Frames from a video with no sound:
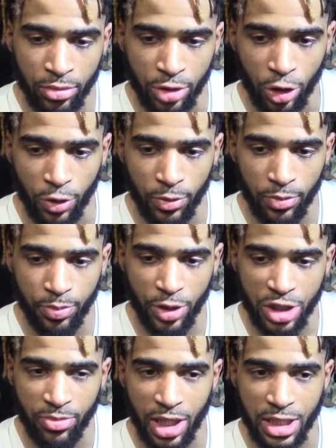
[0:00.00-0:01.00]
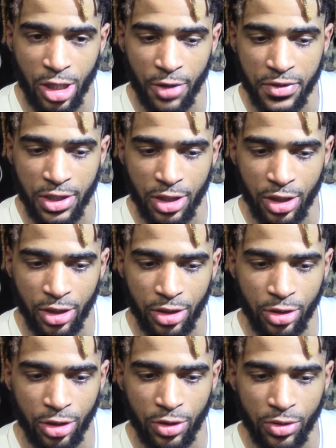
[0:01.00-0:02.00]
know, pushing myself to, you
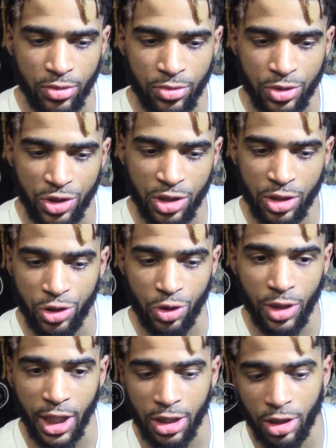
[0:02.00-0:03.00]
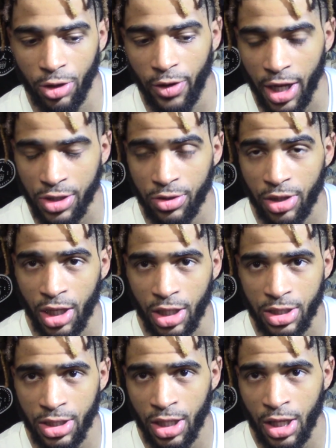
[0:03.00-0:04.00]
know, do, like, the little extra
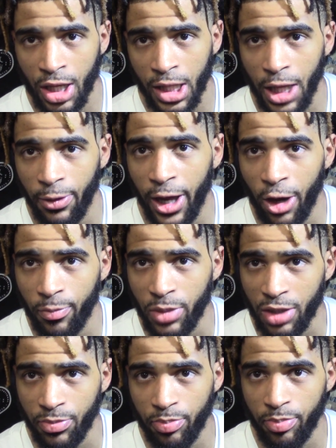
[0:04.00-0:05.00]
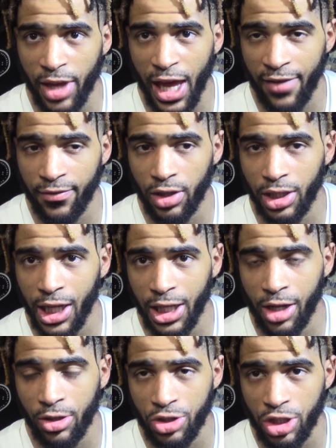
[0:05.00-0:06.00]
things that would help me have a lot
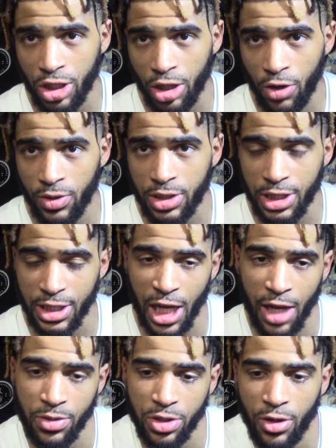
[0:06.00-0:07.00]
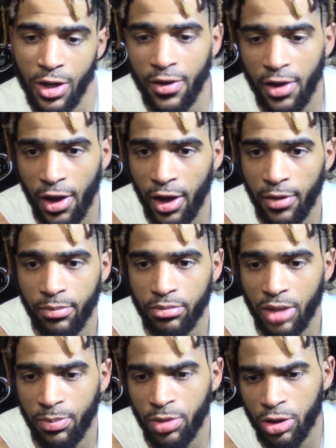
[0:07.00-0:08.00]
of energy and go into the game. So
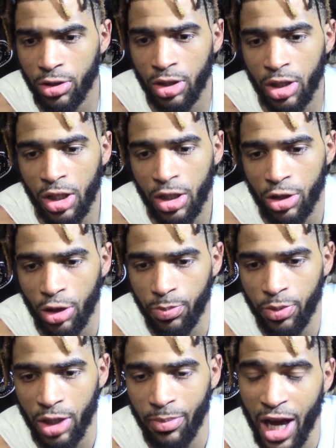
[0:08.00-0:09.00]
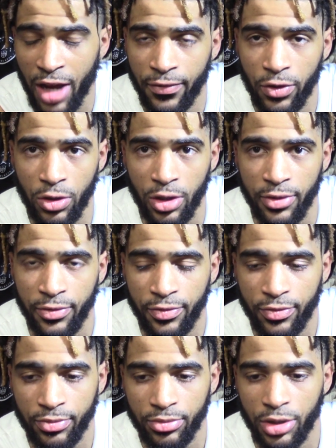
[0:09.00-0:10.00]
I've been, you know, pretty mindful of,
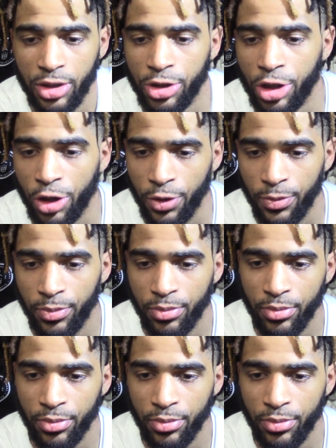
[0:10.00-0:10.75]
you know,